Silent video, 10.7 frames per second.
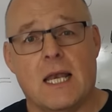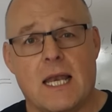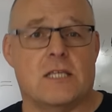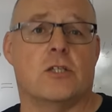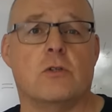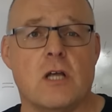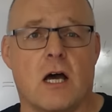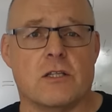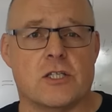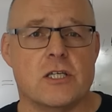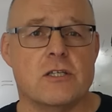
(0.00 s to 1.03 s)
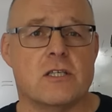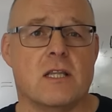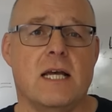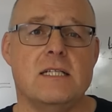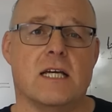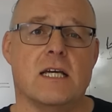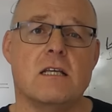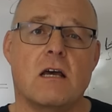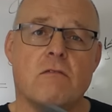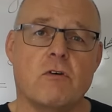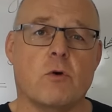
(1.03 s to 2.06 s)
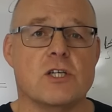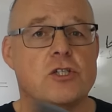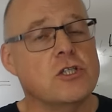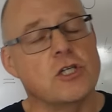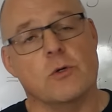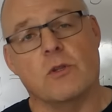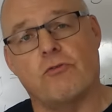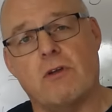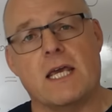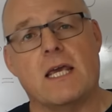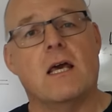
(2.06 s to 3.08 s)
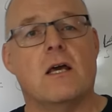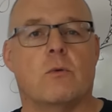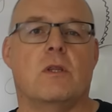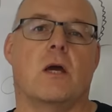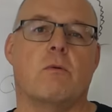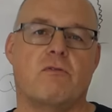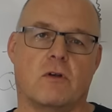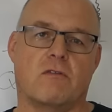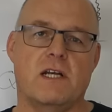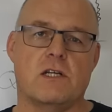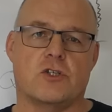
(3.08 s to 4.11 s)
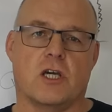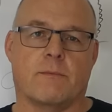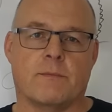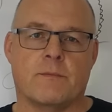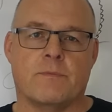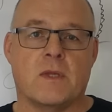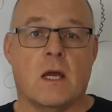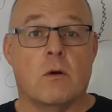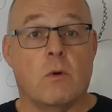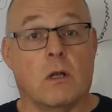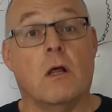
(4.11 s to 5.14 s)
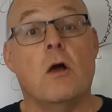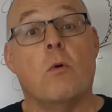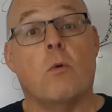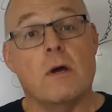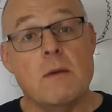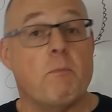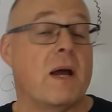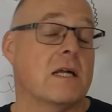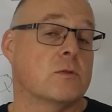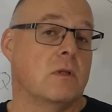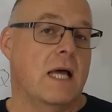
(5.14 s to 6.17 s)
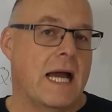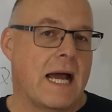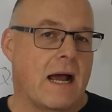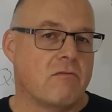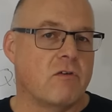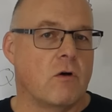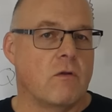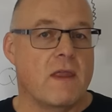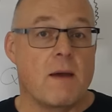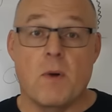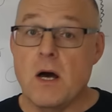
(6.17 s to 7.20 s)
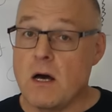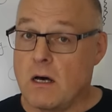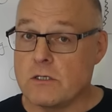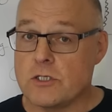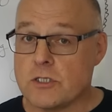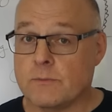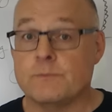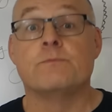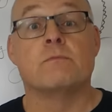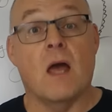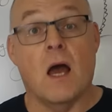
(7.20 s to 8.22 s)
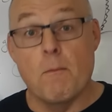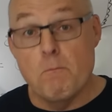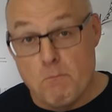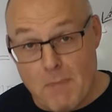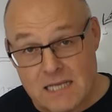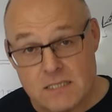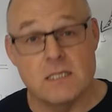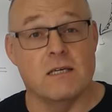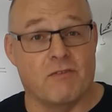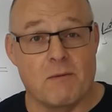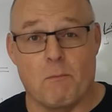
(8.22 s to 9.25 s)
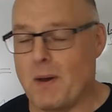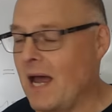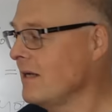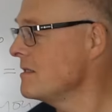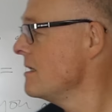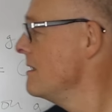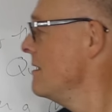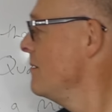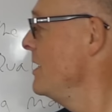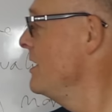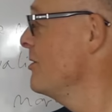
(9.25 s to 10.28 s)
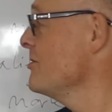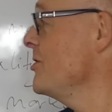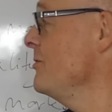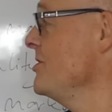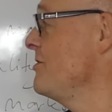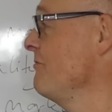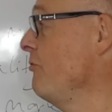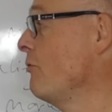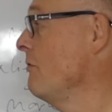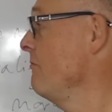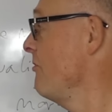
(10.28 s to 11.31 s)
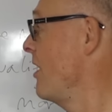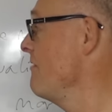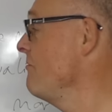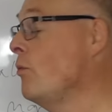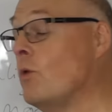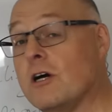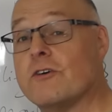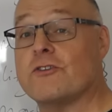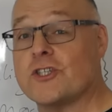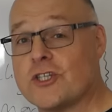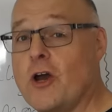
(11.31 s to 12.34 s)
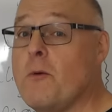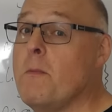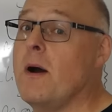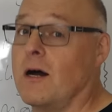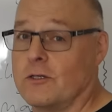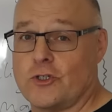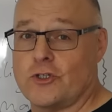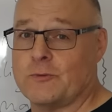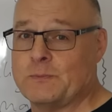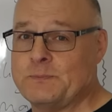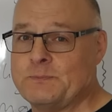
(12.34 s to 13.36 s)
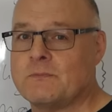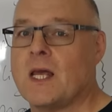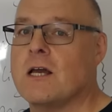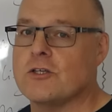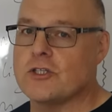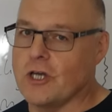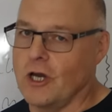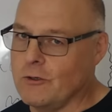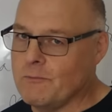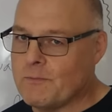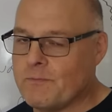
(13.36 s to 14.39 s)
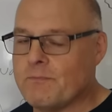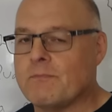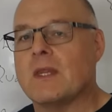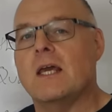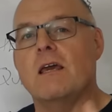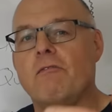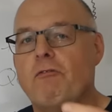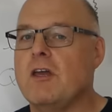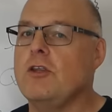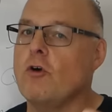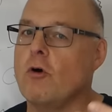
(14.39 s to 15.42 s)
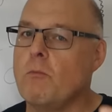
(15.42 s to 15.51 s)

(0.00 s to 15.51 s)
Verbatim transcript: less good answers than they did for question 2 and 3 when they were full of energy. Well, what impact will that have on their marks? A massive impact because question 4 and 5 are worth so much. So, if in your